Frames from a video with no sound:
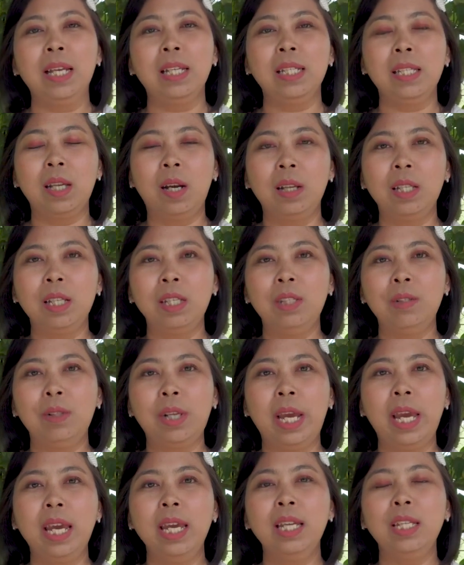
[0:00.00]
Starting
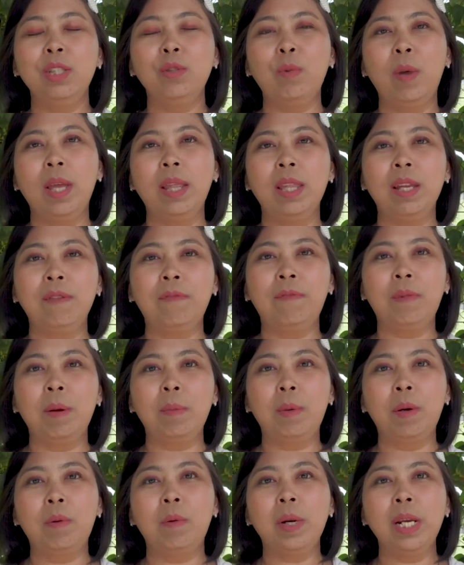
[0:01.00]
today, 20th
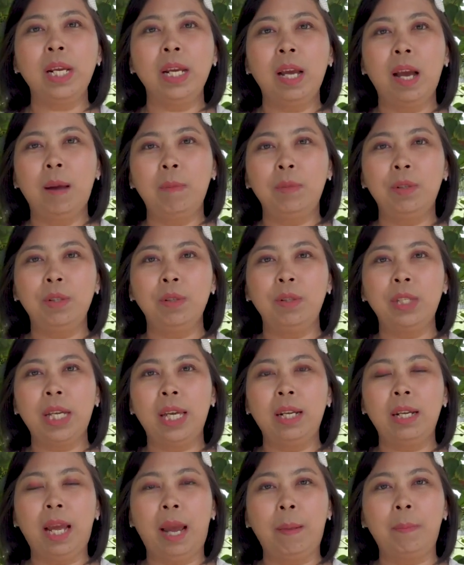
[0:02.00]
February up to
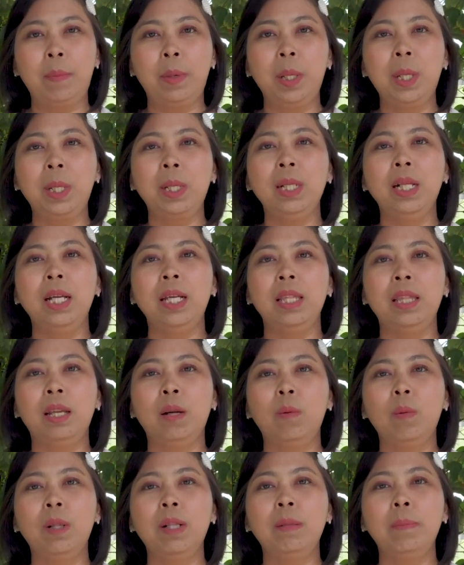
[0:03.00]
10 April,
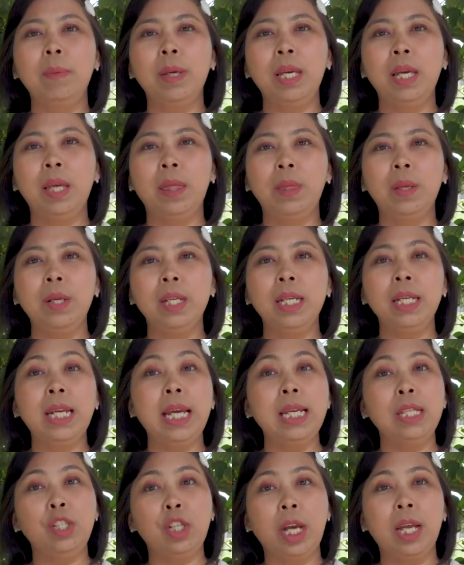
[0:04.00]
there will be 30
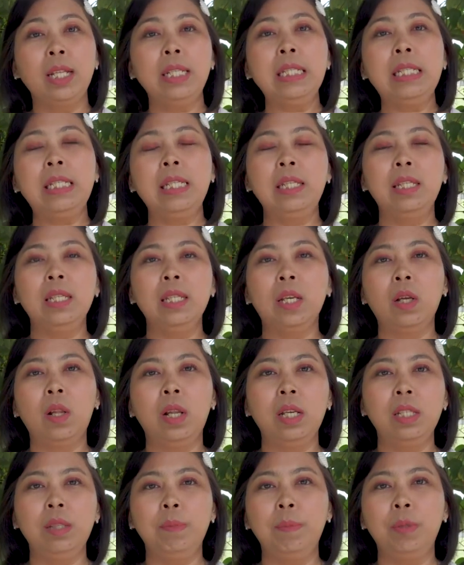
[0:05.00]
days challenge in
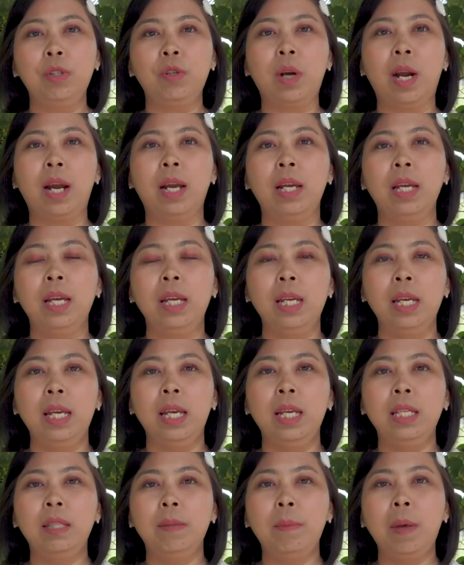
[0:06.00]
Sekolah Ciputra.
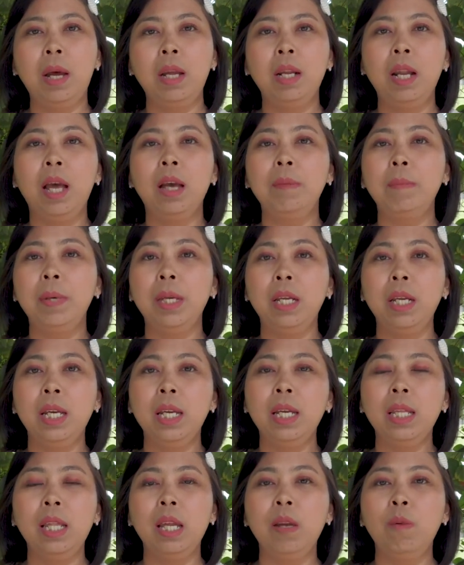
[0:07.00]
It's a month-long
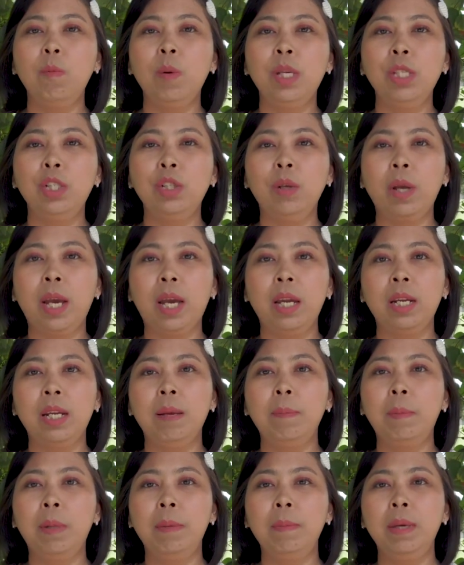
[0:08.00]
period in which you can
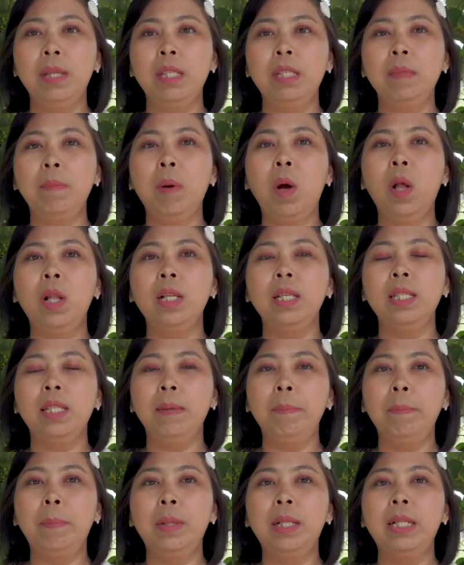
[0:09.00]
implement small,
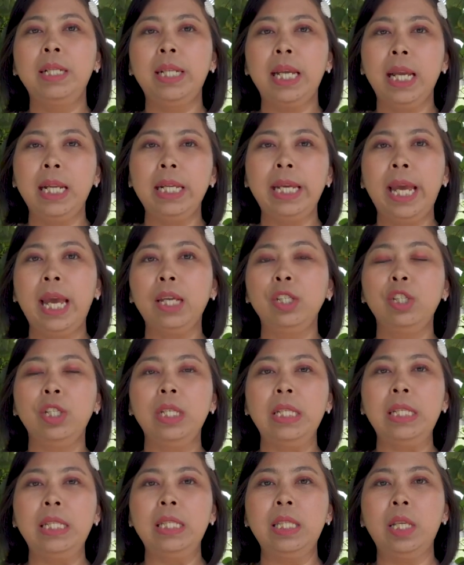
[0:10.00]
simple daily
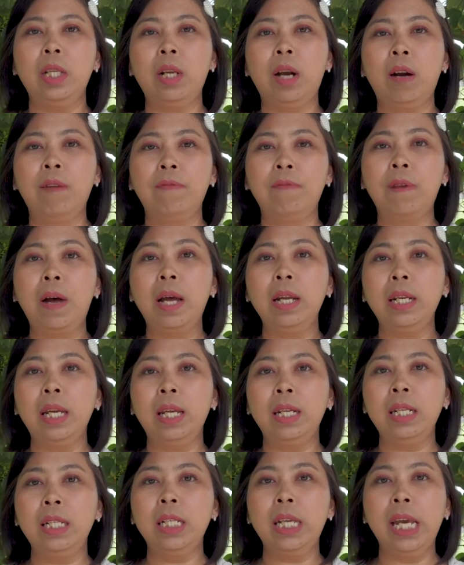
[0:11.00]
actions that are fun
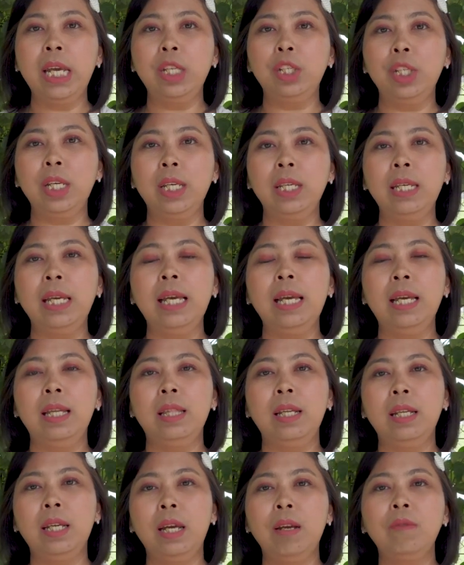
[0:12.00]
and engaging
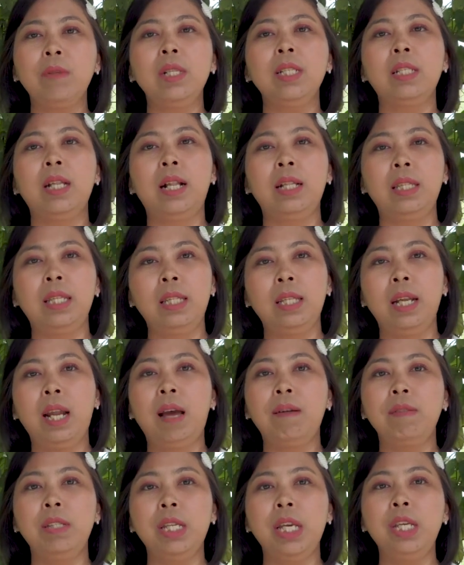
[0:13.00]
that can result in the
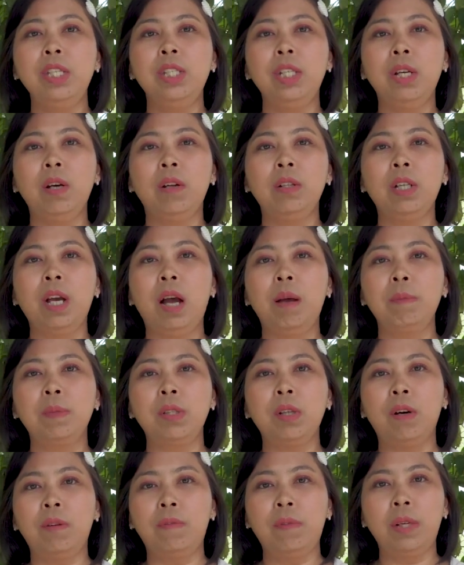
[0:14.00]
life-changing
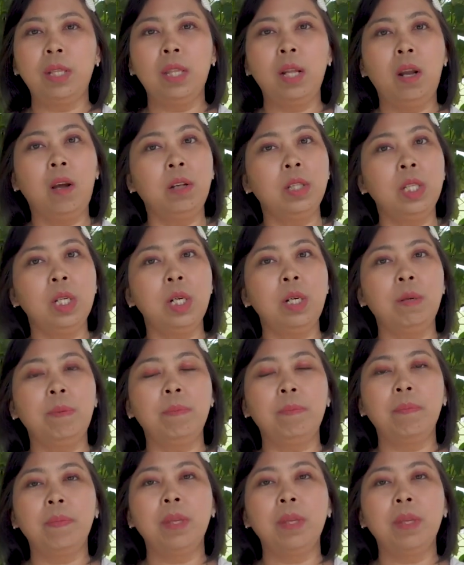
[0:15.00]
outcomes over the long term.